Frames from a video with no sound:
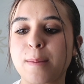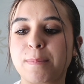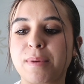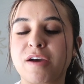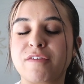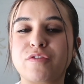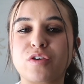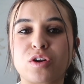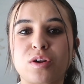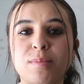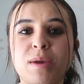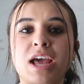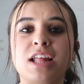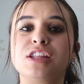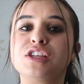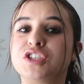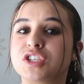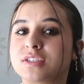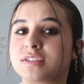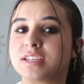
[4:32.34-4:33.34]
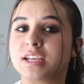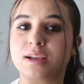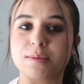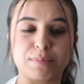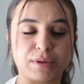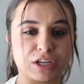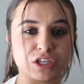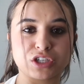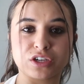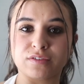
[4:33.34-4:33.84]
But Photomath, you just take a
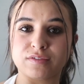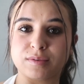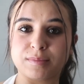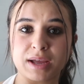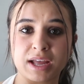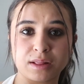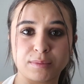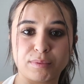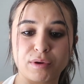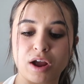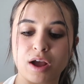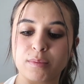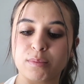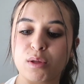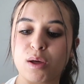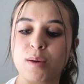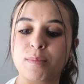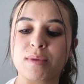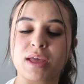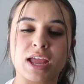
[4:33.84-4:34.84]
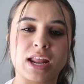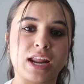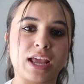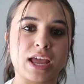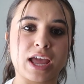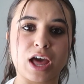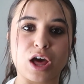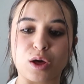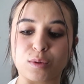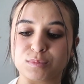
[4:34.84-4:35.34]
picture of your math problem and
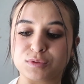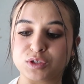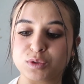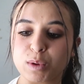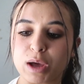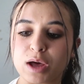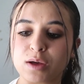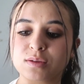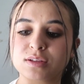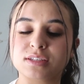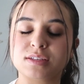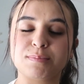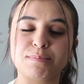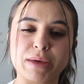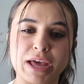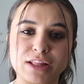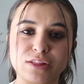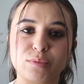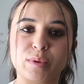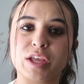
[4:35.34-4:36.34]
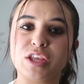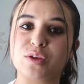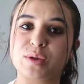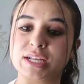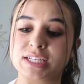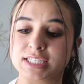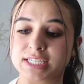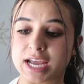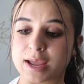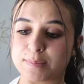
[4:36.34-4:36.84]
it helps you out. Mathway, you
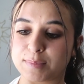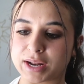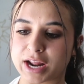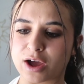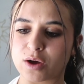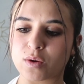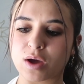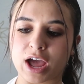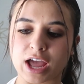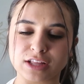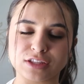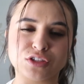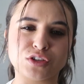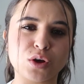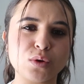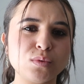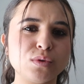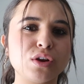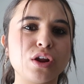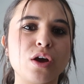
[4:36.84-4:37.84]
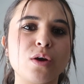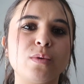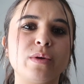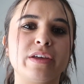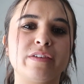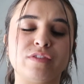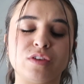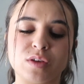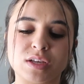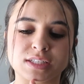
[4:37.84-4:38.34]
can type it out. I don't know
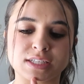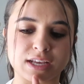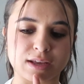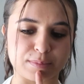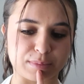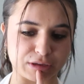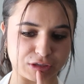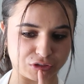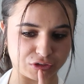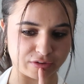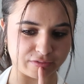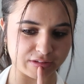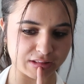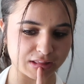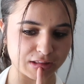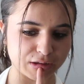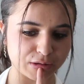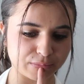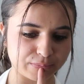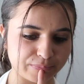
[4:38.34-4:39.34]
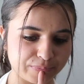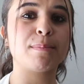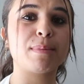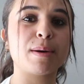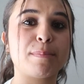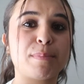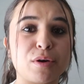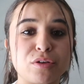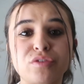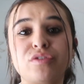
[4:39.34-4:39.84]
if you could take a picture of it though.
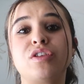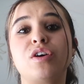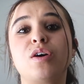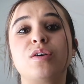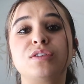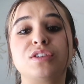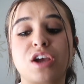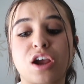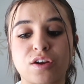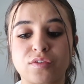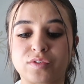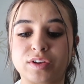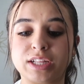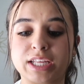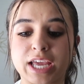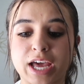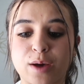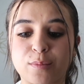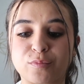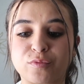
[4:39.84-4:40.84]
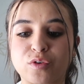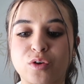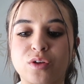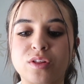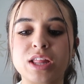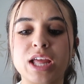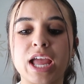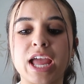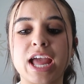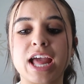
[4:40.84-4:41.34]
But both of those are really
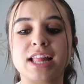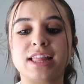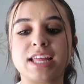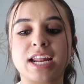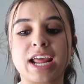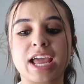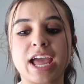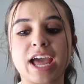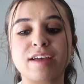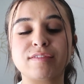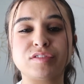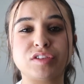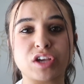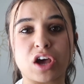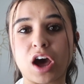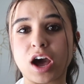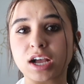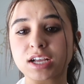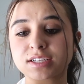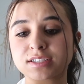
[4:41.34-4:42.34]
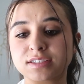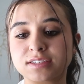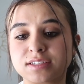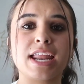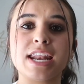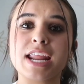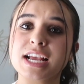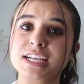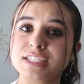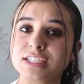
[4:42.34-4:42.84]
helpful. Then I have Docs.
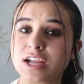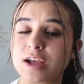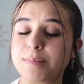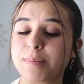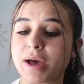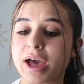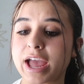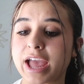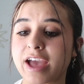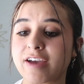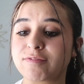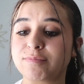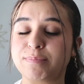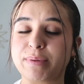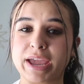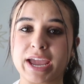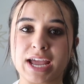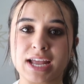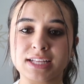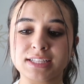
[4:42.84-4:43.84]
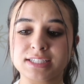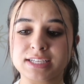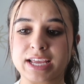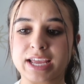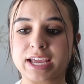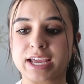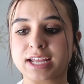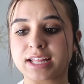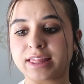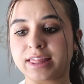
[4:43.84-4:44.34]
Next up, I have Band,
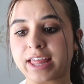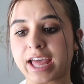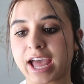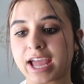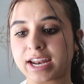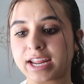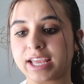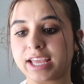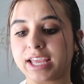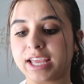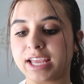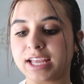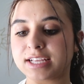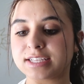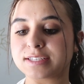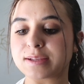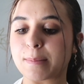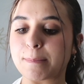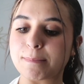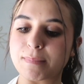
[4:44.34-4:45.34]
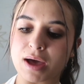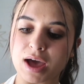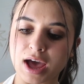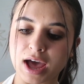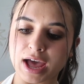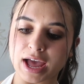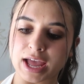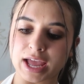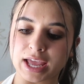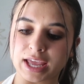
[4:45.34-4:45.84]
and that is
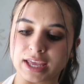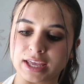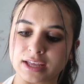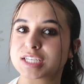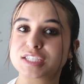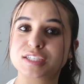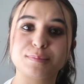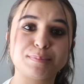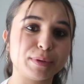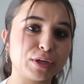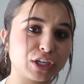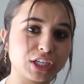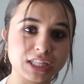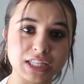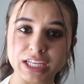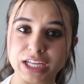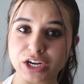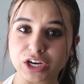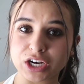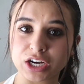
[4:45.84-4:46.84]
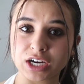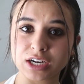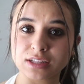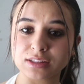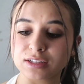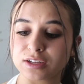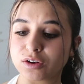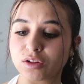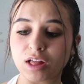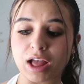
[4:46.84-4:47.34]
my spirit leader
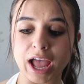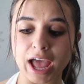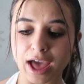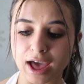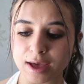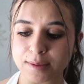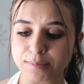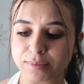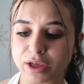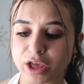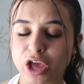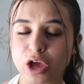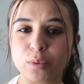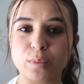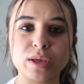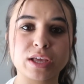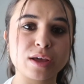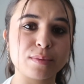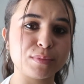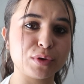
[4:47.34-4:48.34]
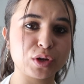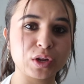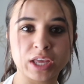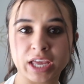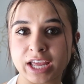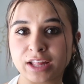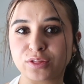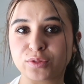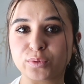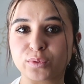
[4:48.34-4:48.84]
little app. We
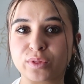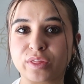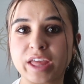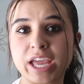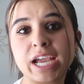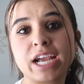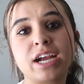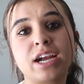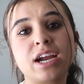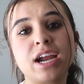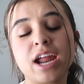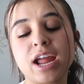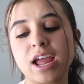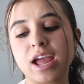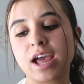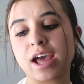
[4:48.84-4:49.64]
communicate through there.